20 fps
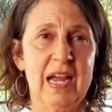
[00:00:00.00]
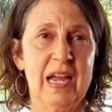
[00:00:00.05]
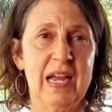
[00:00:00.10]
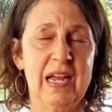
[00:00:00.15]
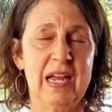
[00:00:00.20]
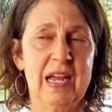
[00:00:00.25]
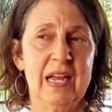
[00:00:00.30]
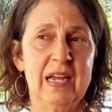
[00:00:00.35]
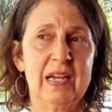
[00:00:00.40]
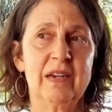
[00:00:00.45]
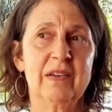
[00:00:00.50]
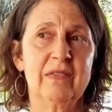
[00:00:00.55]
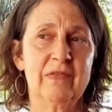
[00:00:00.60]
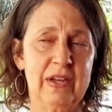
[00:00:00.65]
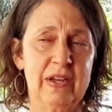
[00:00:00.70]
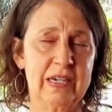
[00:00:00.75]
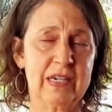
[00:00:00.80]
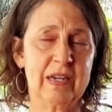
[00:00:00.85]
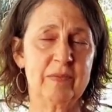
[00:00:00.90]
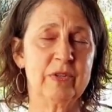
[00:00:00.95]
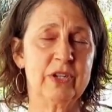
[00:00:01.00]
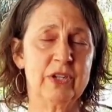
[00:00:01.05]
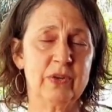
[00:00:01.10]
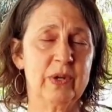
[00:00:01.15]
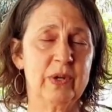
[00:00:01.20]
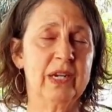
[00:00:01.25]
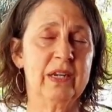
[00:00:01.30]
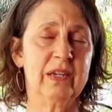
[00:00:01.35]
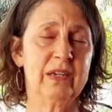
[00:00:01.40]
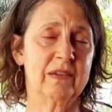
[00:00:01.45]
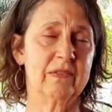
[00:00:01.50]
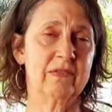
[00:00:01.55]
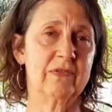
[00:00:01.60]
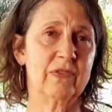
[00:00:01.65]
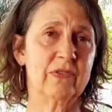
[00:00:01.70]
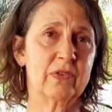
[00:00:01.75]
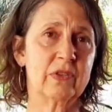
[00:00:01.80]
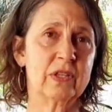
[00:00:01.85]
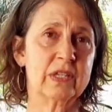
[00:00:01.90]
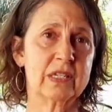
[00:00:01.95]
and in fact, I'm doing it
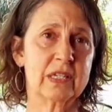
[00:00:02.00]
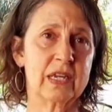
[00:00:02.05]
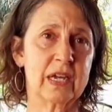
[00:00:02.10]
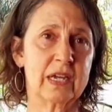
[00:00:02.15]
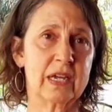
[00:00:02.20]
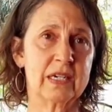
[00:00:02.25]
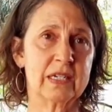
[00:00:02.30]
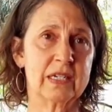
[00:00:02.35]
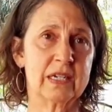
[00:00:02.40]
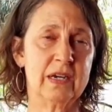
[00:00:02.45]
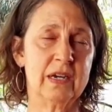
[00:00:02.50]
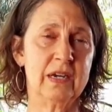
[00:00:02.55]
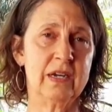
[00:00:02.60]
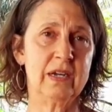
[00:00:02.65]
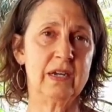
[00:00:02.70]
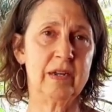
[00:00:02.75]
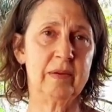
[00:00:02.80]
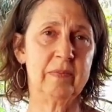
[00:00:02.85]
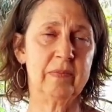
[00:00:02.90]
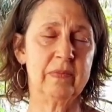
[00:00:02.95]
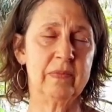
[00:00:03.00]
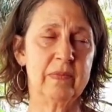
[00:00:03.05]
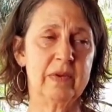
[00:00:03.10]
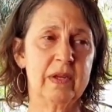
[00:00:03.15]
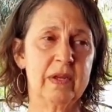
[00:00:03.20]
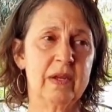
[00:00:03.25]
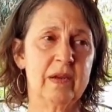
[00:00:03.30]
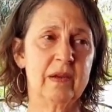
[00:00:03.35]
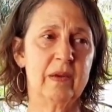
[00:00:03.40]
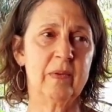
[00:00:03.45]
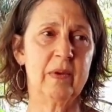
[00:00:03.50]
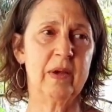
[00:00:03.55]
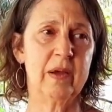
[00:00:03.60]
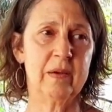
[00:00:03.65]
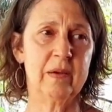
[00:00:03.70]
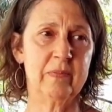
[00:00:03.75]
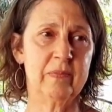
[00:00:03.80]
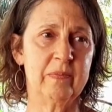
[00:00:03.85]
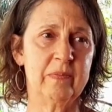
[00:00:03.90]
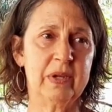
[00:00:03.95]
for the second time
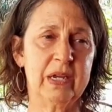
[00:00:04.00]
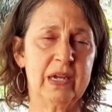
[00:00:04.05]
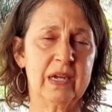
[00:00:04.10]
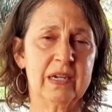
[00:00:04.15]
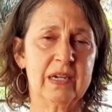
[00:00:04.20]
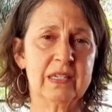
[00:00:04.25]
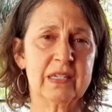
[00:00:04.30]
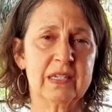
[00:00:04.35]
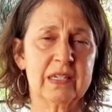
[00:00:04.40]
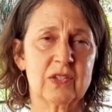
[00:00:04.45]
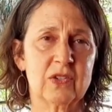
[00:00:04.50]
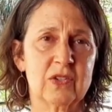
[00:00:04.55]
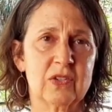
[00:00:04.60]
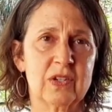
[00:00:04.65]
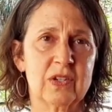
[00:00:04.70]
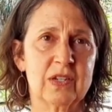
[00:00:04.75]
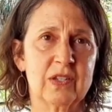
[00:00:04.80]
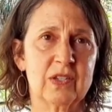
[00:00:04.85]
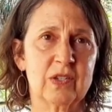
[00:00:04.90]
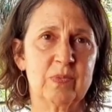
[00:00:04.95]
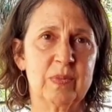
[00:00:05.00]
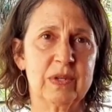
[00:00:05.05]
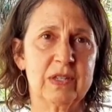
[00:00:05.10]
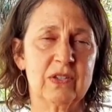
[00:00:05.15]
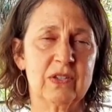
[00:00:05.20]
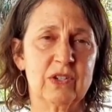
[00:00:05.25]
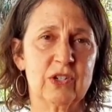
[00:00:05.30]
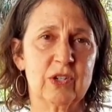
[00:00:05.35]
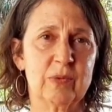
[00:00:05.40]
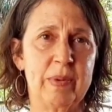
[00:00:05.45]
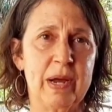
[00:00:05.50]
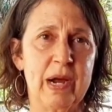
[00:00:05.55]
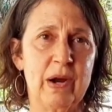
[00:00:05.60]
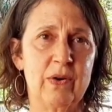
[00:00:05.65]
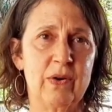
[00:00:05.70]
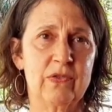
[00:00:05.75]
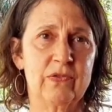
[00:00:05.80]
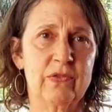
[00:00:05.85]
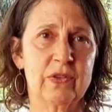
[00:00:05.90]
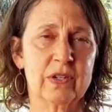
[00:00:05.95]
um, because it's it's been such a
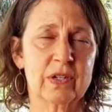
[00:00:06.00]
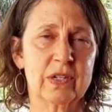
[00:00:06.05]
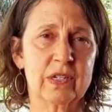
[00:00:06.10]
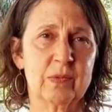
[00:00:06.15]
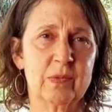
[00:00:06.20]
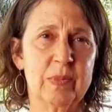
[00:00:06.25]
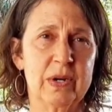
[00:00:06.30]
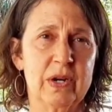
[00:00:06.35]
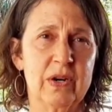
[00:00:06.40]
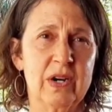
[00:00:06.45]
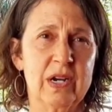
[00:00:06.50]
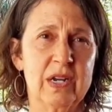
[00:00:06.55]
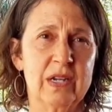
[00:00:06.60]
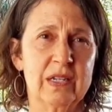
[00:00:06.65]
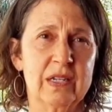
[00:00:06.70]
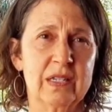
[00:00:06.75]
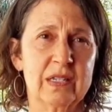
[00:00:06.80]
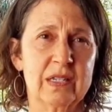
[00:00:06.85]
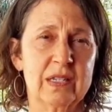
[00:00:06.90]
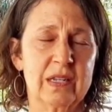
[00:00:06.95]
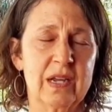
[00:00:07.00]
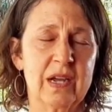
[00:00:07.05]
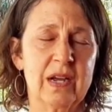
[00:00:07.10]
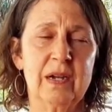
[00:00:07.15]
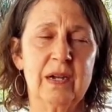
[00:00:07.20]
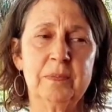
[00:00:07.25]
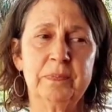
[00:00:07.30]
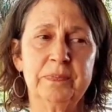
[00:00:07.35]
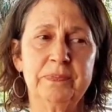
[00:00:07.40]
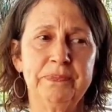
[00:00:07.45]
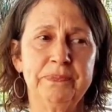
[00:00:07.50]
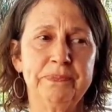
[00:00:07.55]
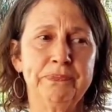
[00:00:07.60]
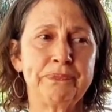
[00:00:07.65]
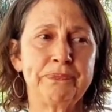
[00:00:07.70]
powerful experience. Um,